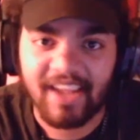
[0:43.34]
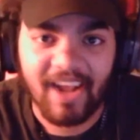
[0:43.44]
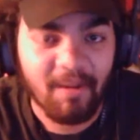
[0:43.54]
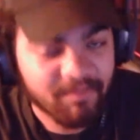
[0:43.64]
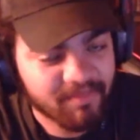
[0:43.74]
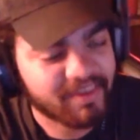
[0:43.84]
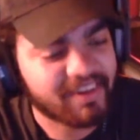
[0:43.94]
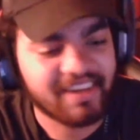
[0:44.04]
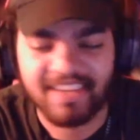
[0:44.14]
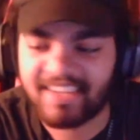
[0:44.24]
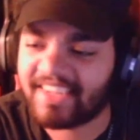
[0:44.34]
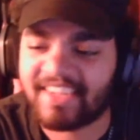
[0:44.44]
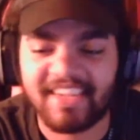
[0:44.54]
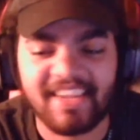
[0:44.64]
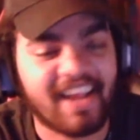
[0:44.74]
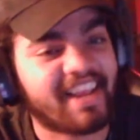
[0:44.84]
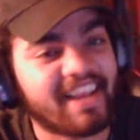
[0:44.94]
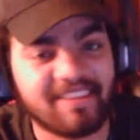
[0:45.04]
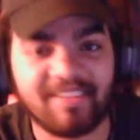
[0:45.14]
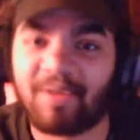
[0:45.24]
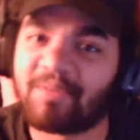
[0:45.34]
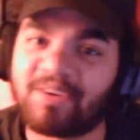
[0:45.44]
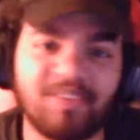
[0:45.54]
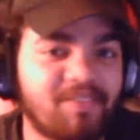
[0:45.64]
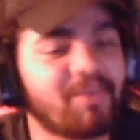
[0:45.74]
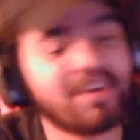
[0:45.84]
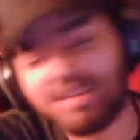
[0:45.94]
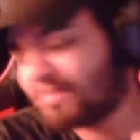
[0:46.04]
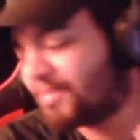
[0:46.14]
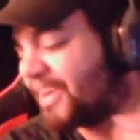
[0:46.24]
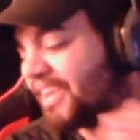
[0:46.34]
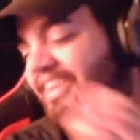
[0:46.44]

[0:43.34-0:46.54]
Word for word: I'm, I can't say I'm gonna join it, but